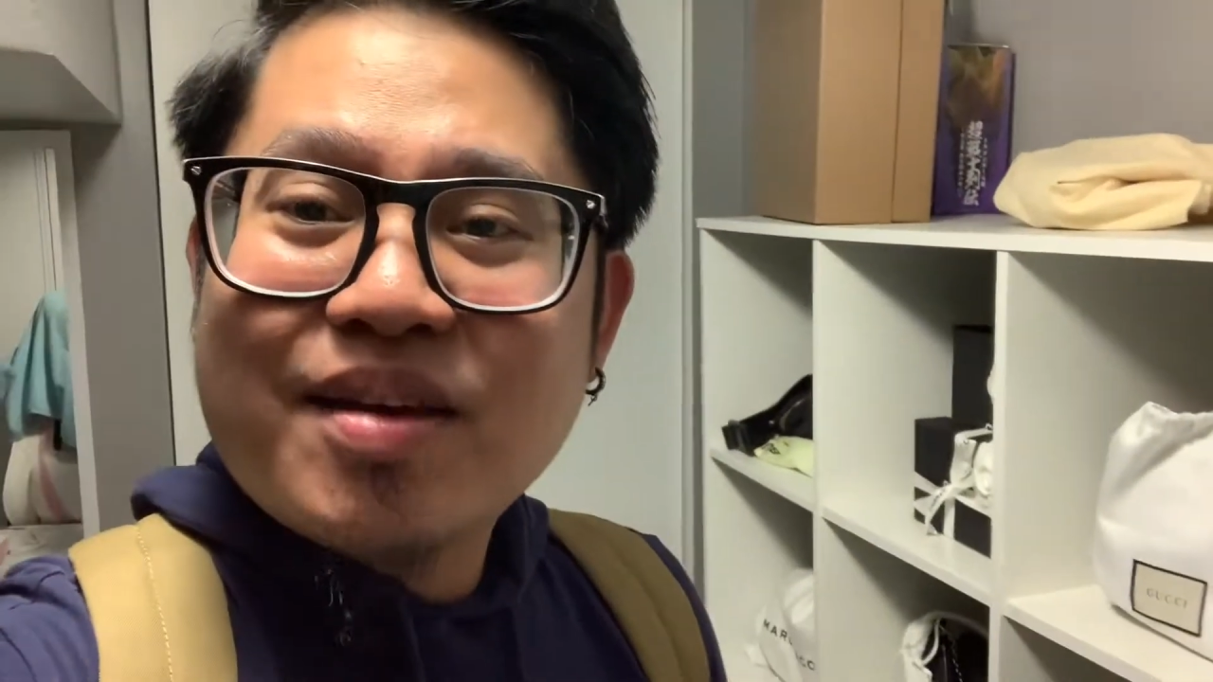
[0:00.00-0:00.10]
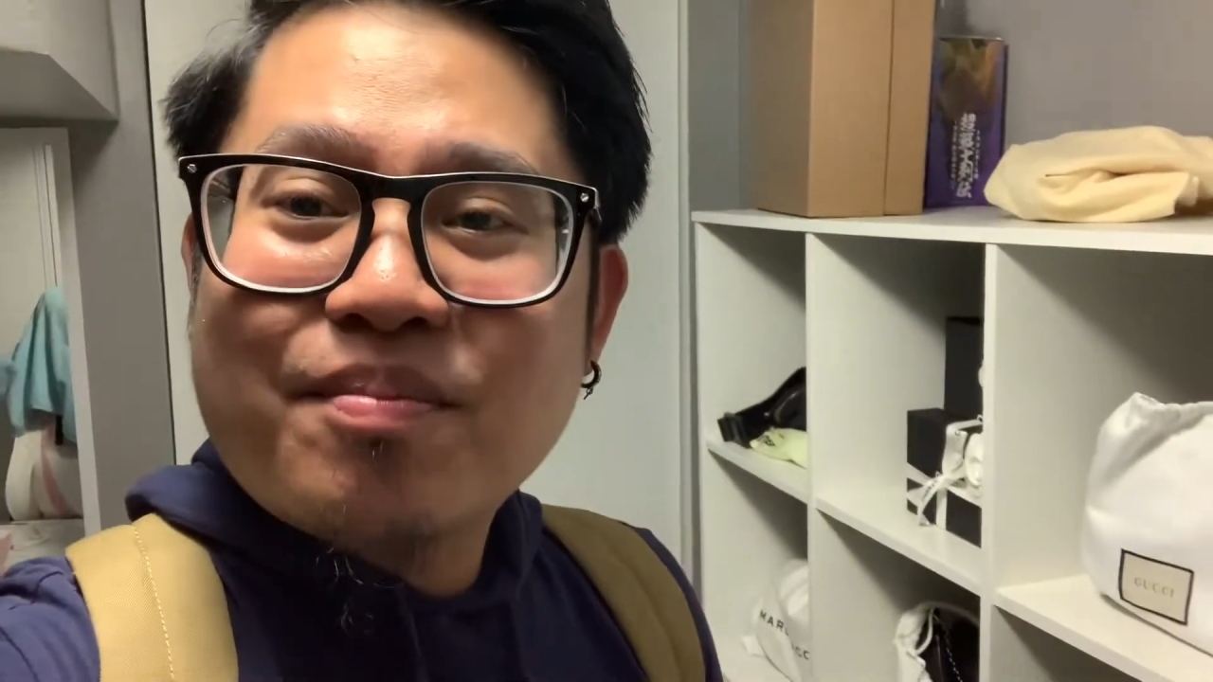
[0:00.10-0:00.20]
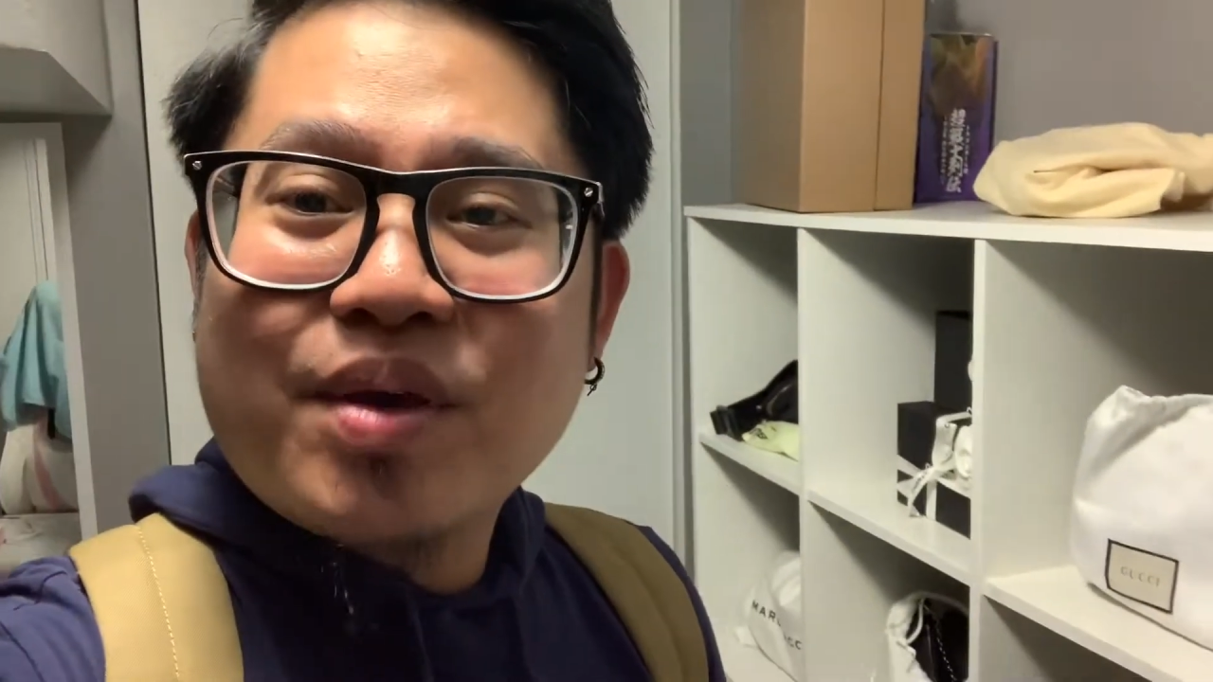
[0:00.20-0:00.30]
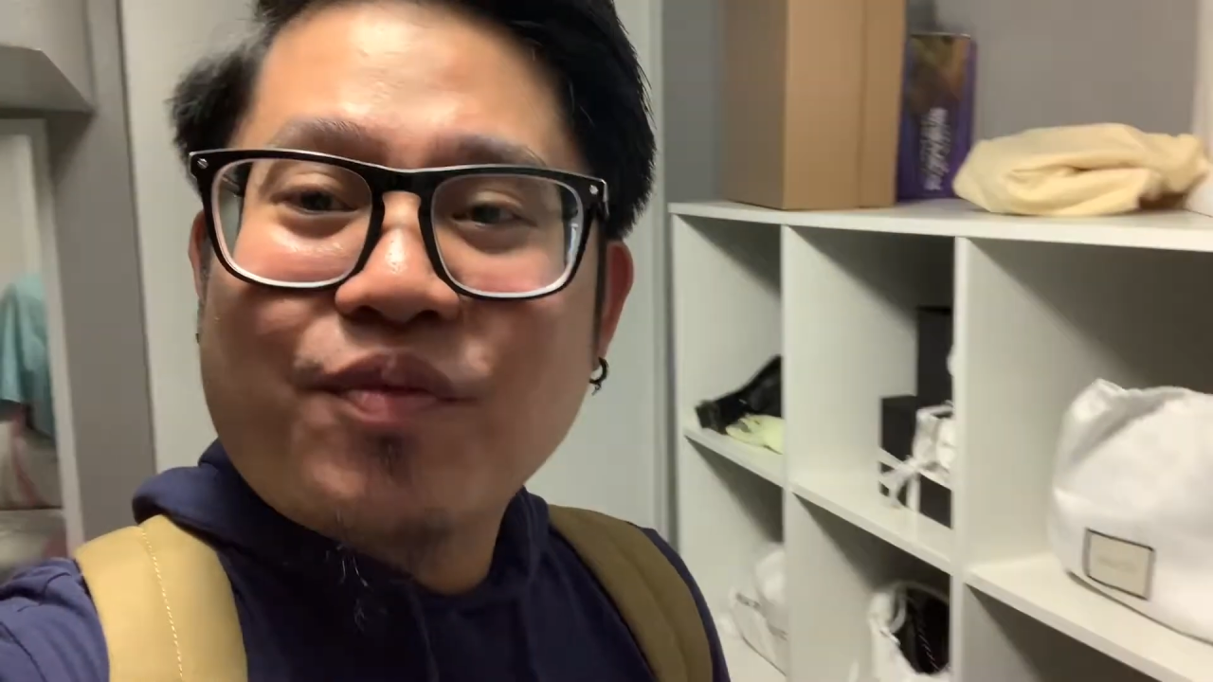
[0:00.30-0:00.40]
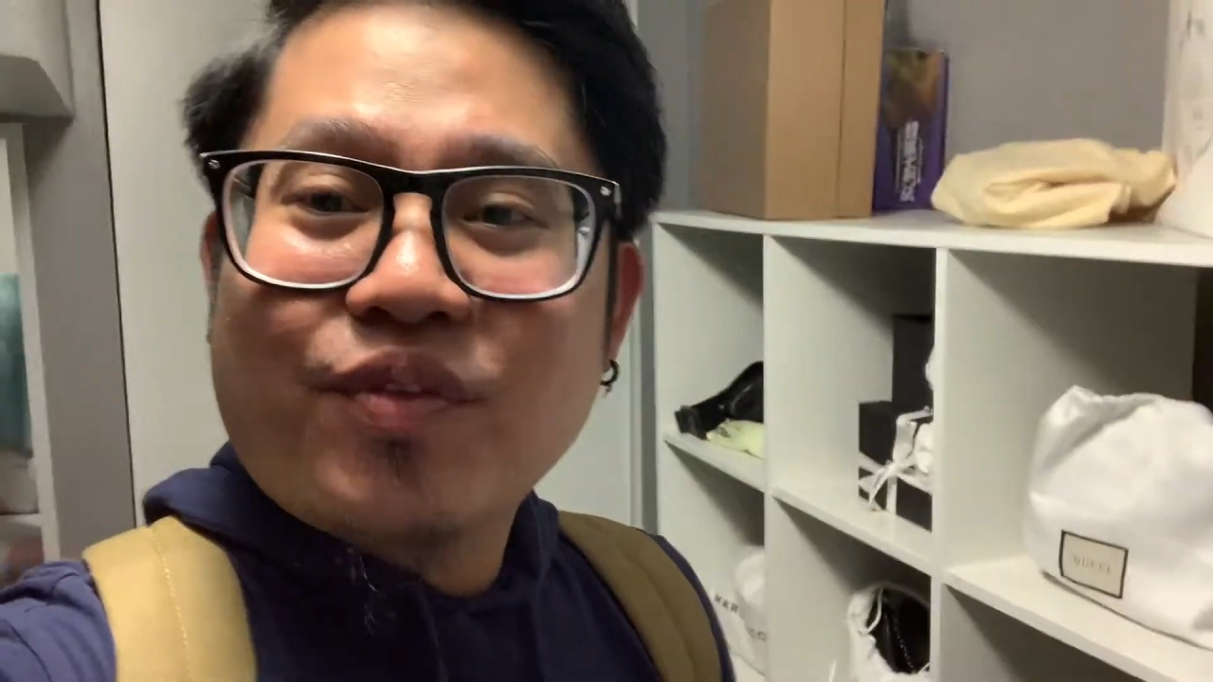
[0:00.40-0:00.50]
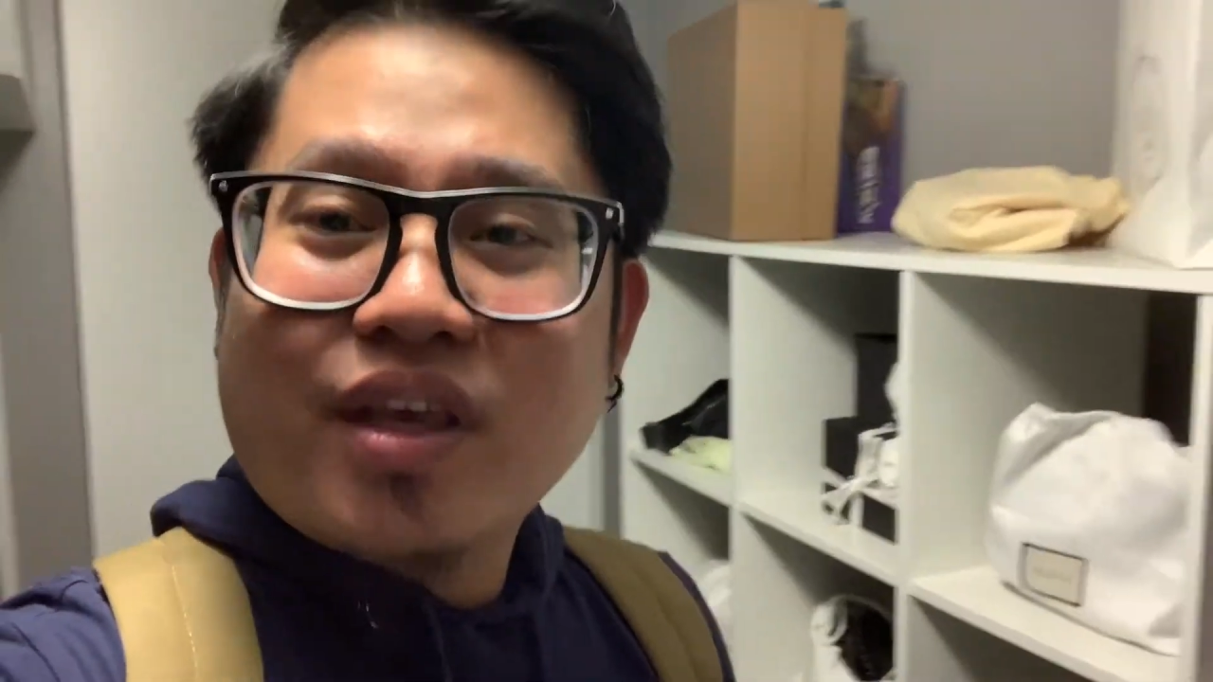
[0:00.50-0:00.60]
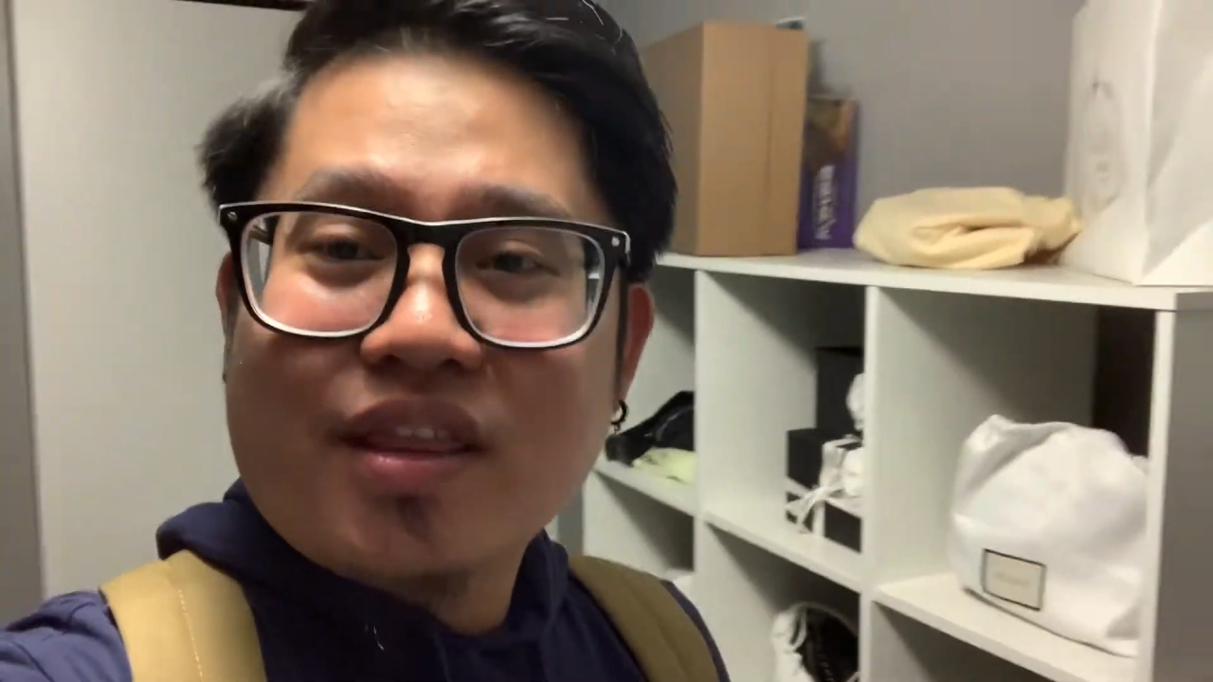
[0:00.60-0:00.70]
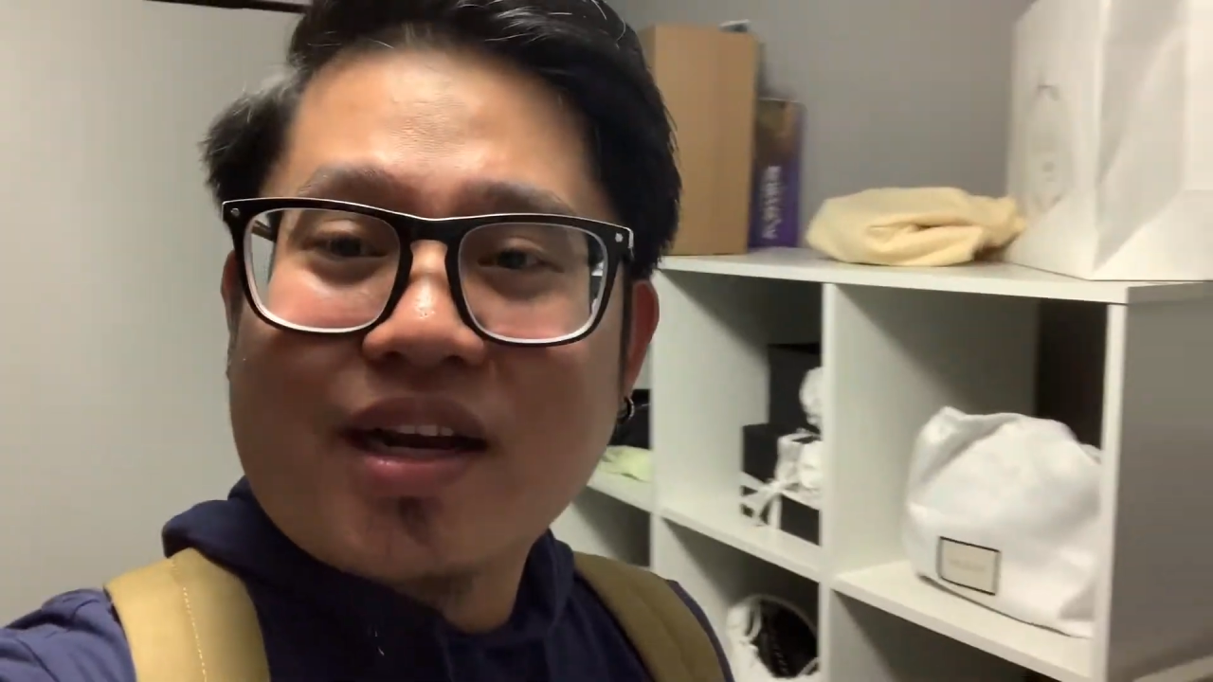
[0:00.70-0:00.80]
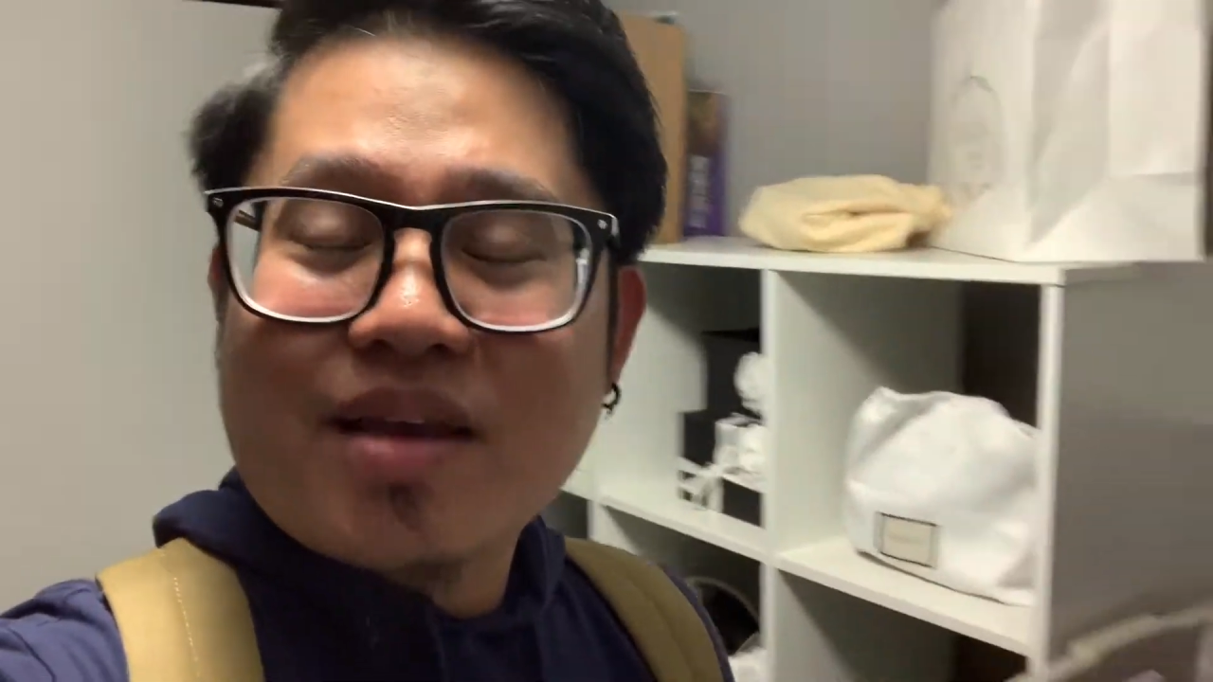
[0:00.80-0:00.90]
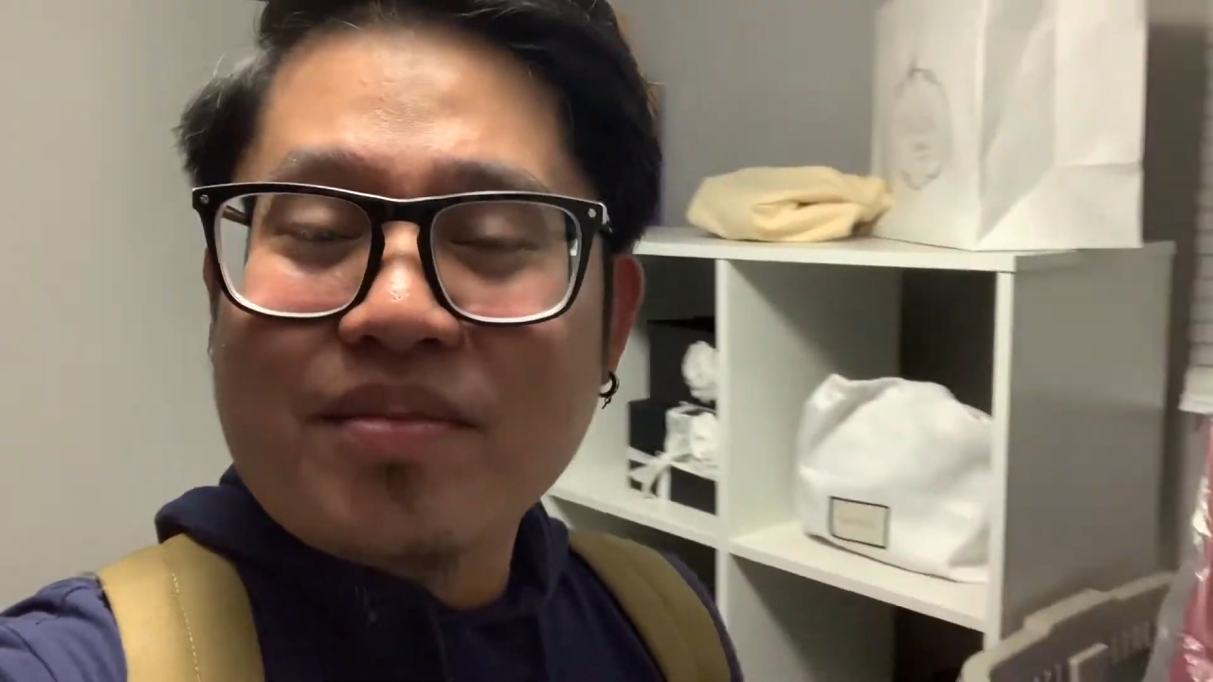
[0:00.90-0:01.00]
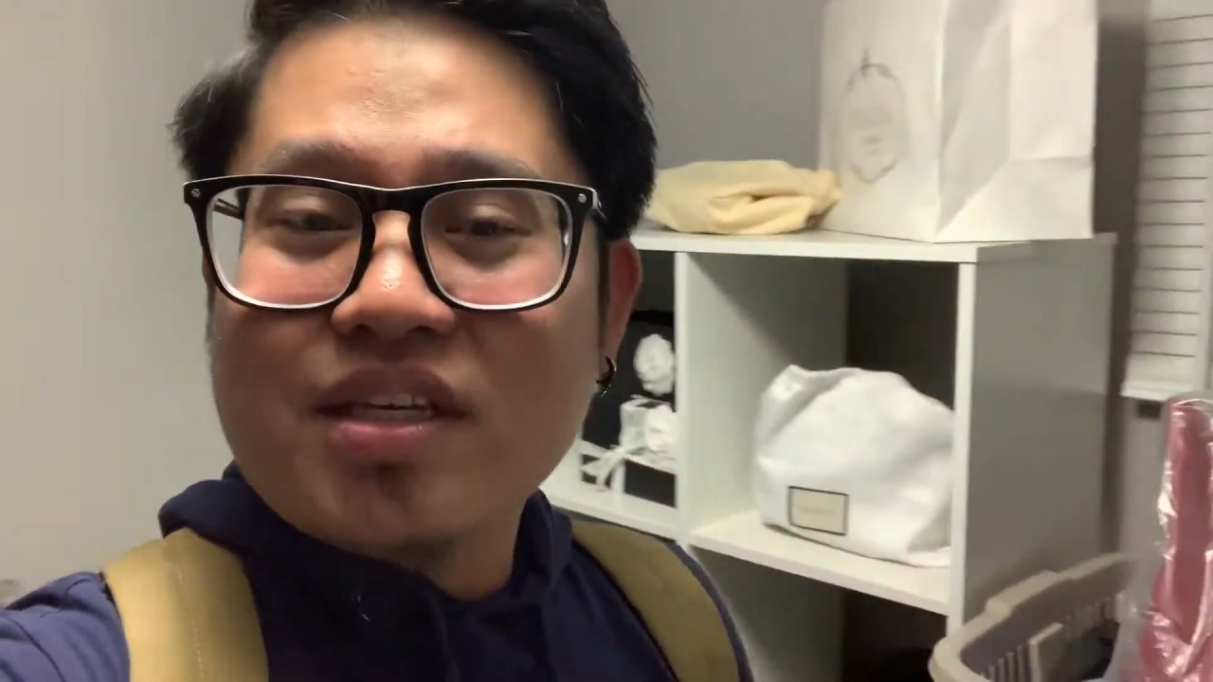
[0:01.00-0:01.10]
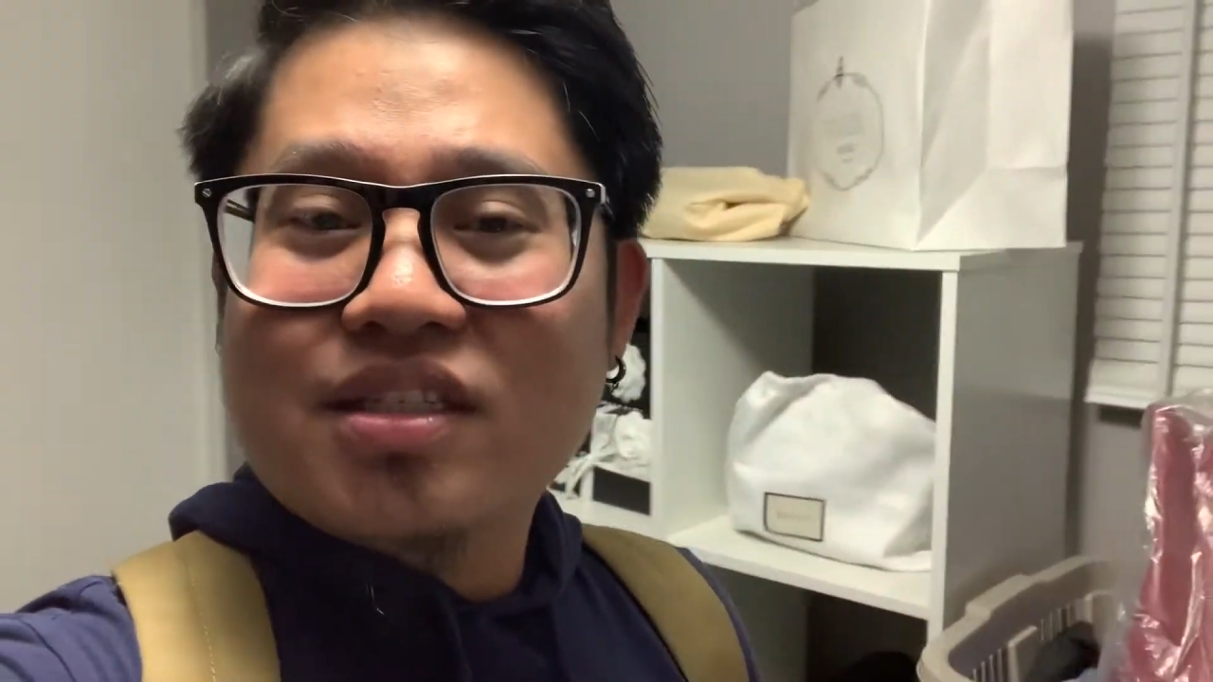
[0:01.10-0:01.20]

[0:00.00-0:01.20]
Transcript: my friend Remy